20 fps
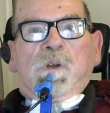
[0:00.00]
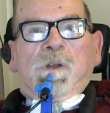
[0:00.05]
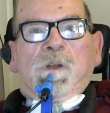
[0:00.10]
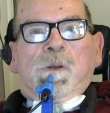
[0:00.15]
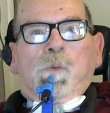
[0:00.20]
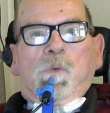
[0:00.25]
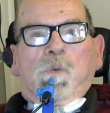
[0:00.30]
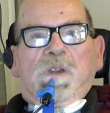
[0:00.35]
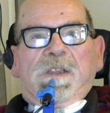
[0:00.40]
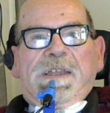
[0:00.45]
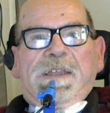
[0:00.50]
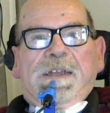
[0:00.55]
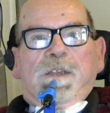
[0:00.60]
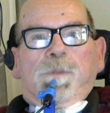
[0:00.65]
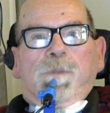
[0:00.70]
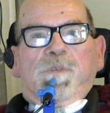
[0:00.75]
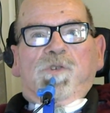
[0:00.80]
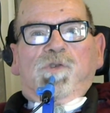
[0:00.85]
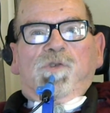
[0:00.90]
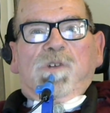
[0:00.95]
when it had to be
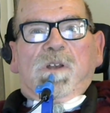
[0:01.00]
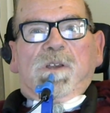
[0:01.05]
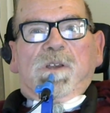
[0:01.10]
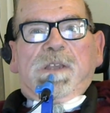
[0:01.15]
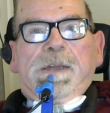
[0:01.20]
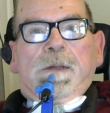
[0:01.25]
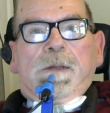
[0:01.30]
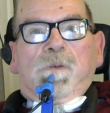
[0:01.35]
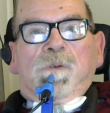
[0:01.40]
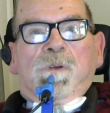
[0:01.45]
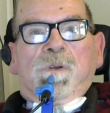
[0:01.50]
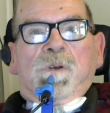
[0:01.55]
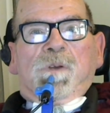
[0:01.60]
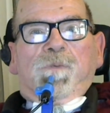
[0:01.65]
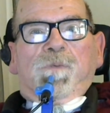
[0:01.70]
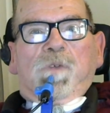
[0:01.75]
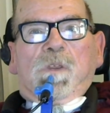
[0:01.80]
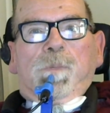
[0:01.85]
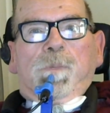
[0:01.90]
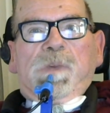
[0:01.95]
shut down for
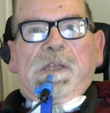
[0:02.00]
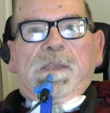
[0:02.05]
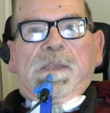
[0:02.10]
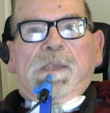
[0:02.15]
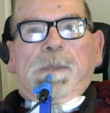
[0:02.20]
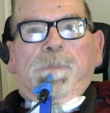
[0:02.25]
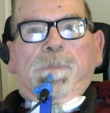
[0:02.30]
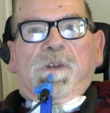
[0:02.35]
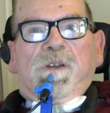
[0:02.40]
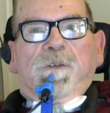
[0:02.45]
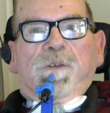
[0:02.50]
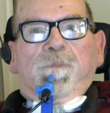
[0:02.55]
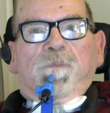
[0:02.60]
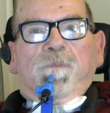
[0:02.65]
the pandemic.